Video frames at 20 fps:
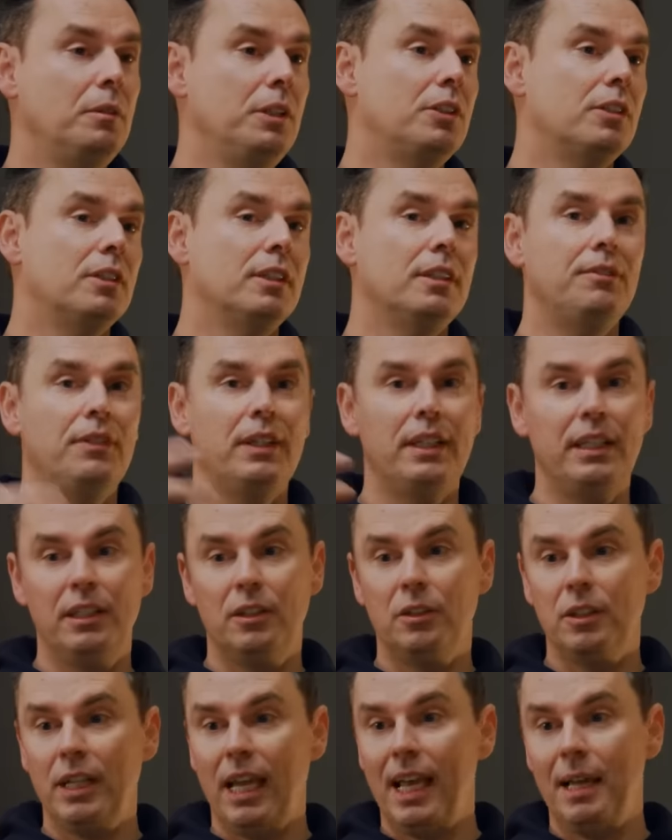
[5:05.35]
We turn to
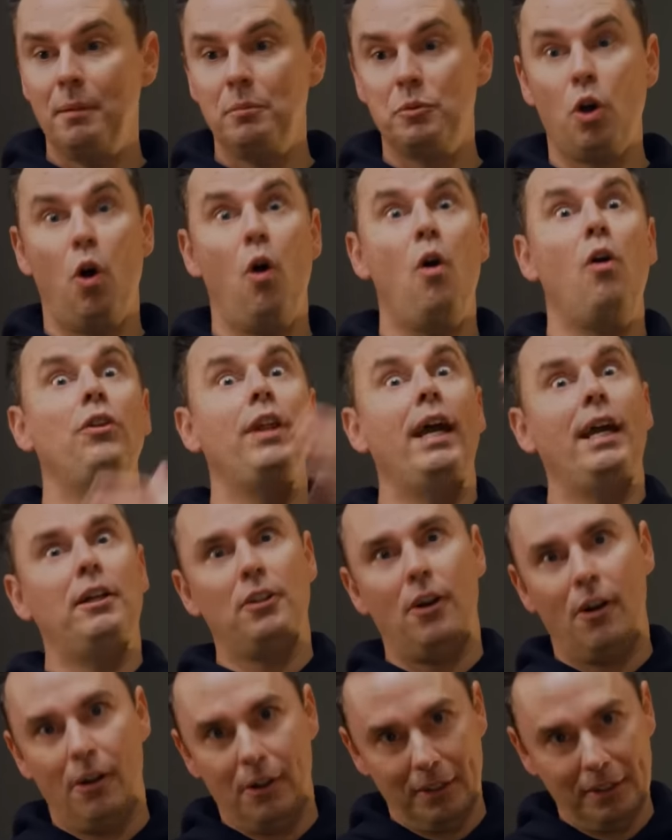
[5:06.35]
video games all day
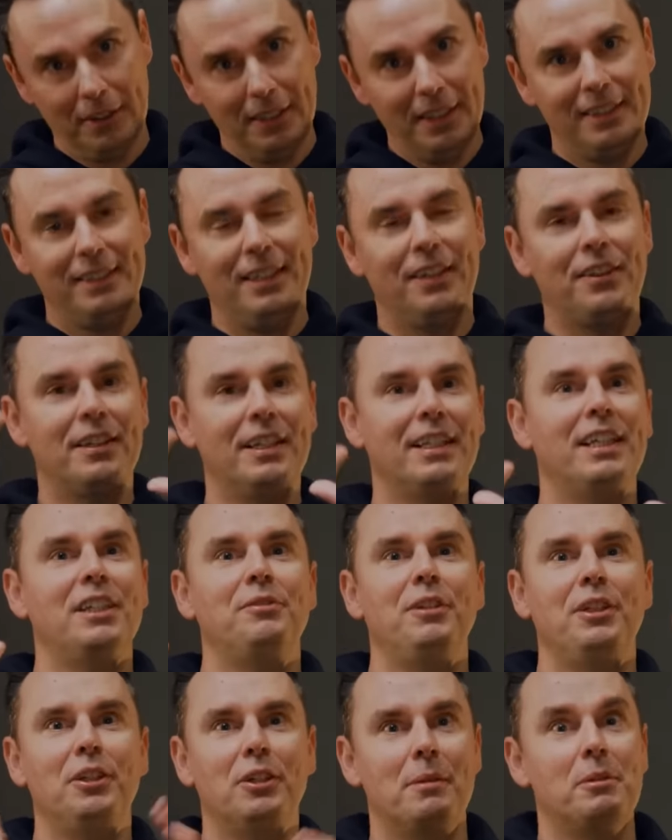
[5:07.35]
long. Nothing
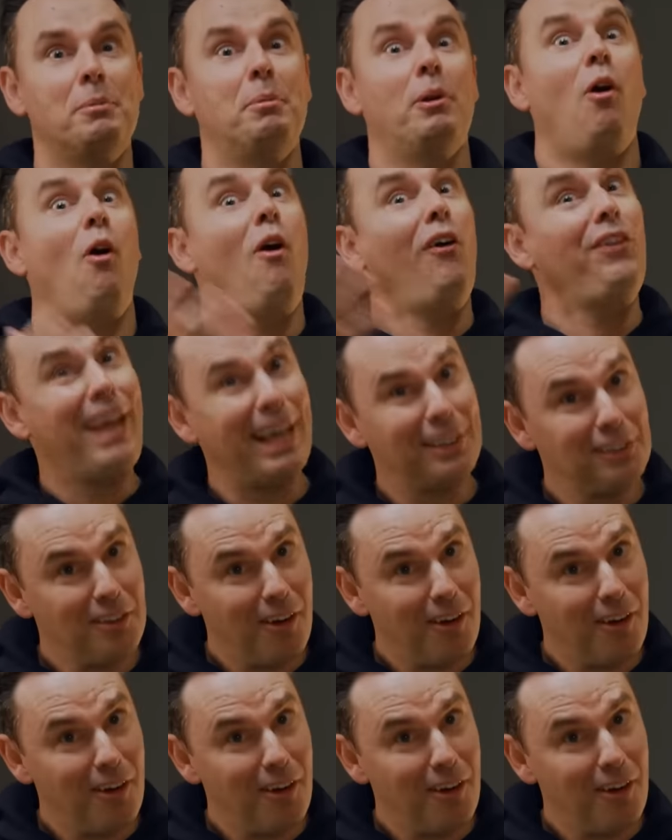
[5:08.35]
against video games, but all day